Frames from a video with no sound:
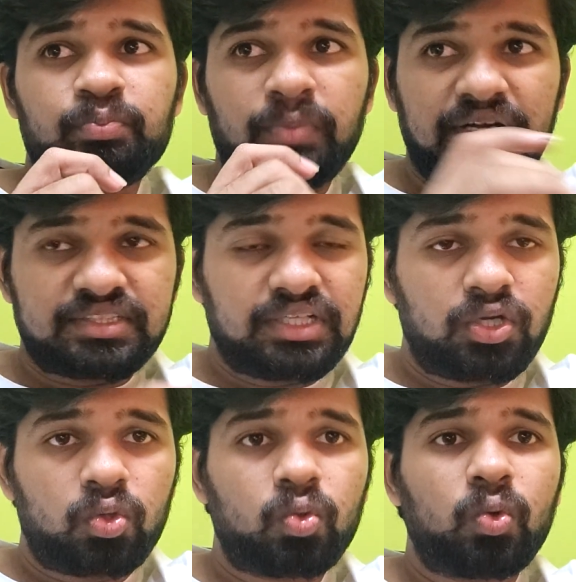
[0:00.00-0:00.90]

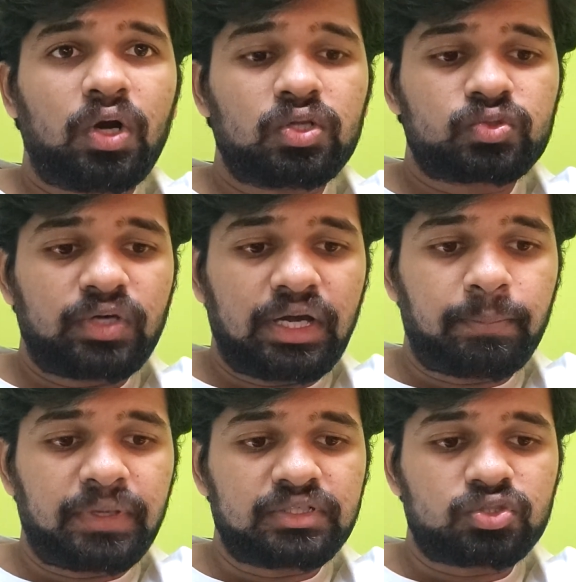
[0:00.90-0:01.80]
Marcelo, who also
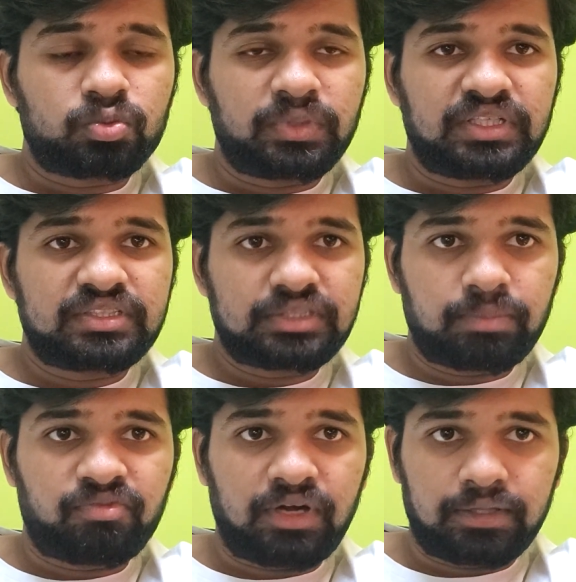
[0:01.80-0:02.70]
happens to be his
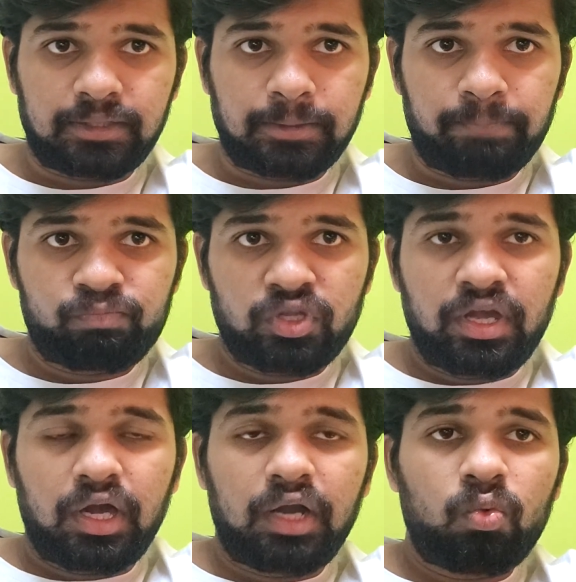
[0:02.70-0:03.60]
stepfather.
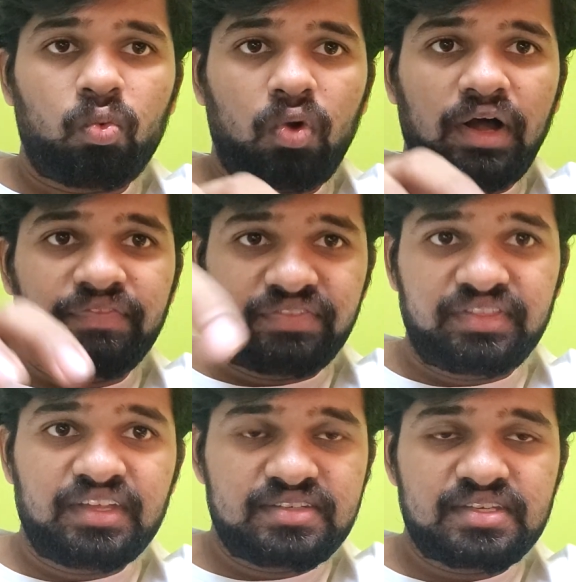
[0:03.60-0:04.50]
And
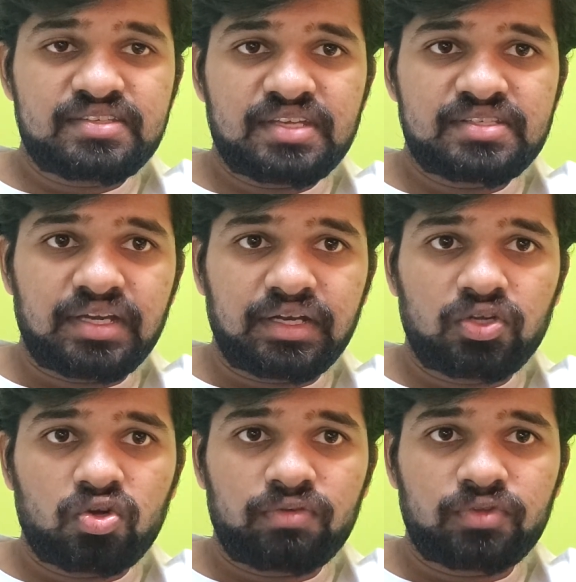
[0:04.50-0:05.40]
this is the
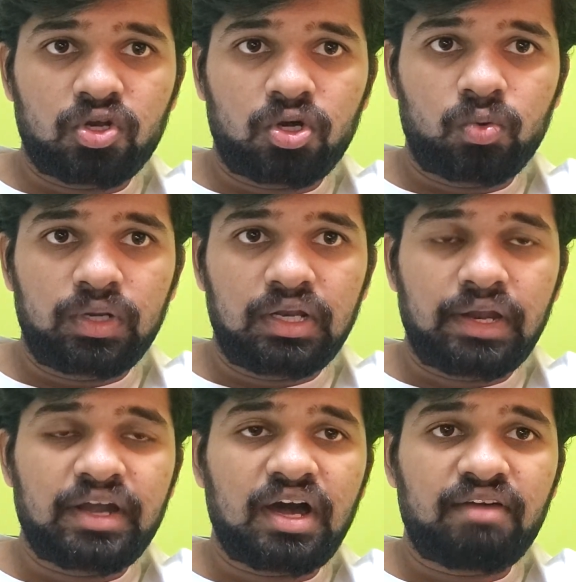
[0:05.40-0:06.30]
setting of the novel,
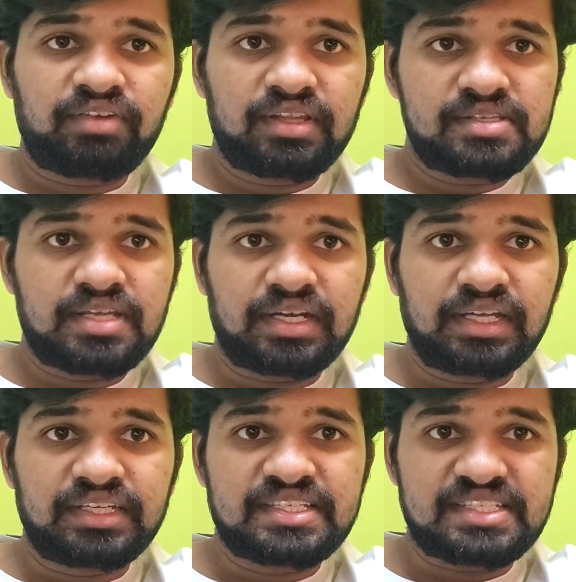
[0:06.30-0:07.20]
and after the
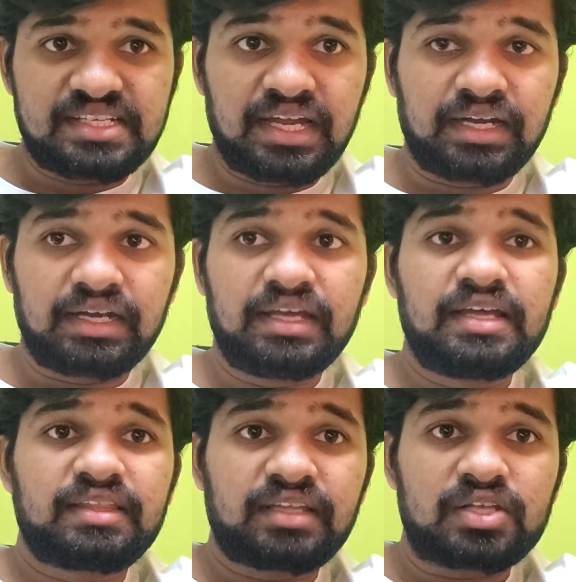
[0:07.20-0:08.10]
setting is done,
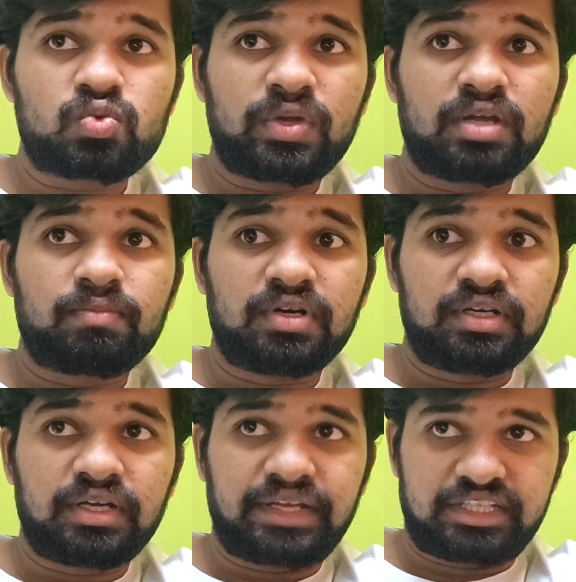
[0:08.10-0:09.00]
that's when a
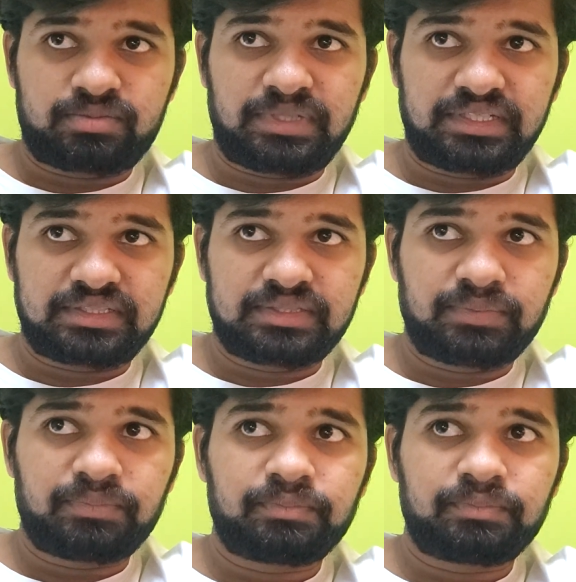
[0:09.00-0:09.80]
murder takes place.